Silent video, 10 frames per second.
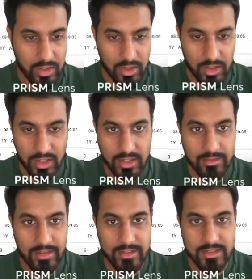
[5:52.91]
I'm going to
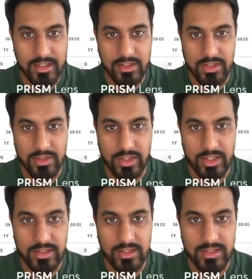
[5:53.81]
explain this to you just so you
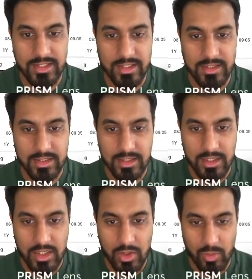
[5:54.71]
guys understand.
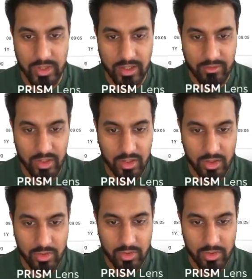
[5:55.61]
We have a low,